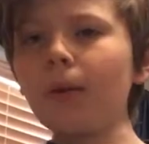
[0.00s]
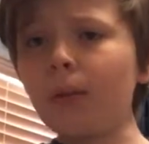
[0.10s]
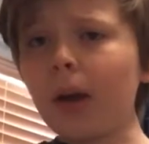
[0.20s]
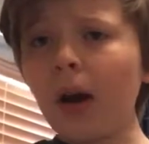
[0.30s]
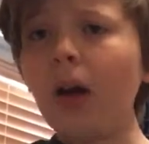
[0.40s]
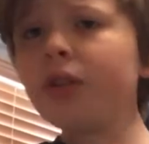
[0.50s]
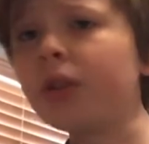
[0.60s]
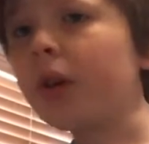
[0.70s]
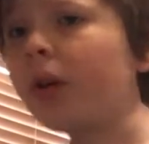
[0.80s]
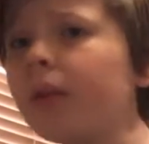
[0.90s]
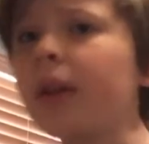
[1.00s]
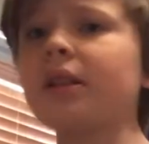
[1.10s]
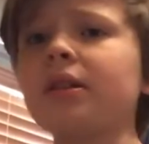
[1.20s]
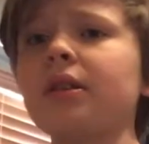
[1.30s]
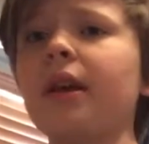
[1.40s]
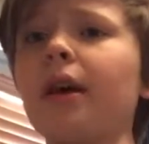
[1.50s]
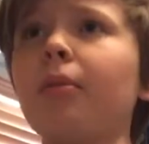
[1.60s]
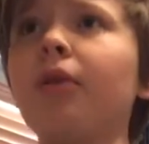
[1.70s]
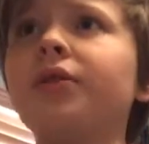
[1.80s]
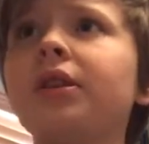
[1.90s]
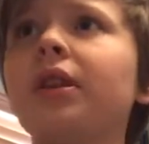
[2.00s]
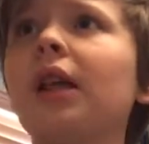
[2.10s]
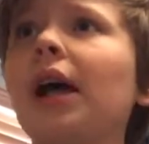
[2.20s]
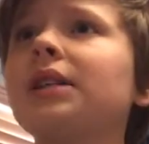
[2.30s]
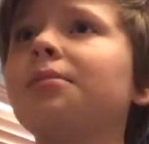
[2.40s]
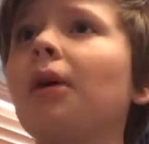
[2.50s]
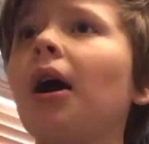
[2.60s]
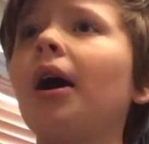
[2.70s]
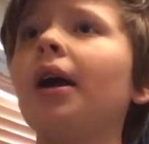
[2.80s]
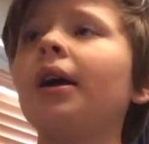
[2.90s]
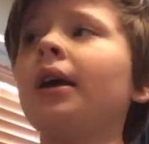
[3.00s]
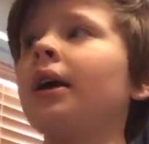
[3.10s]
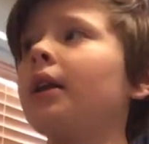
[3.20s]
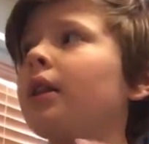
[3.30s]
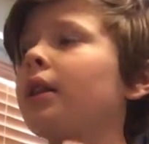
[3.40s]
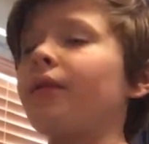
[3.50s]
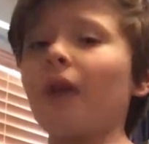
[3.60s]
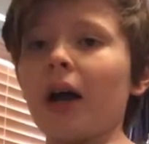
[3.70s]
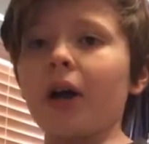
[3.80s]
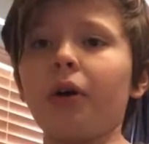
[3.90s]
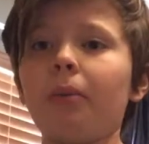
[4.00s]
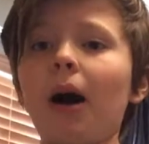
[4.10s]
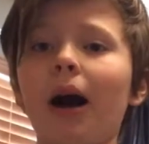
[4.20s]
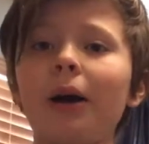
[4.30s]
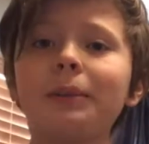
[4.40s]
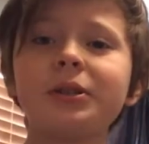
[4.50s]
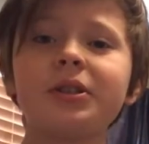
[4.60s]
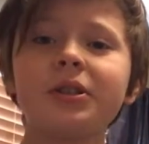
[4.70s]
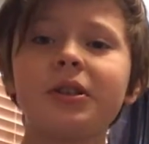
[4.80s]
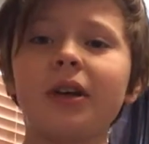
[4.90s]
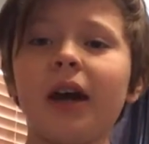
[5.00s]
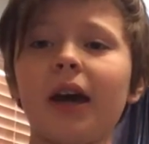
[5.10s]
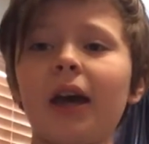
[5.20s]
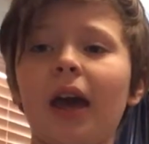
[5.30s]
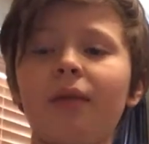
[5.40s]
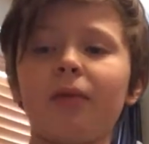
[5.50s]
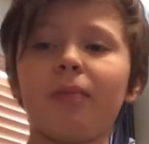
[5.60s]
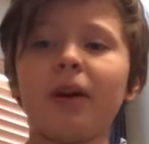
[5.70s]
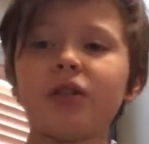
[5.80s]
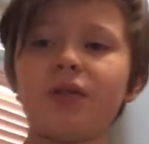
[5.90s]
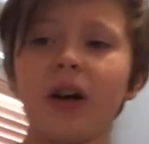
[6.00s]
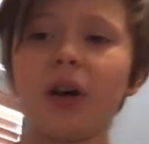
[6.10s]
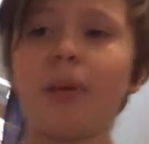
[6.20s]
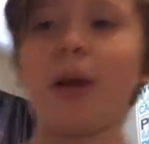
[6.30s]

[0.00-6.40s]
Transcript: we also let's now move to the last part, the Funko Pops. I have a bunch of Funko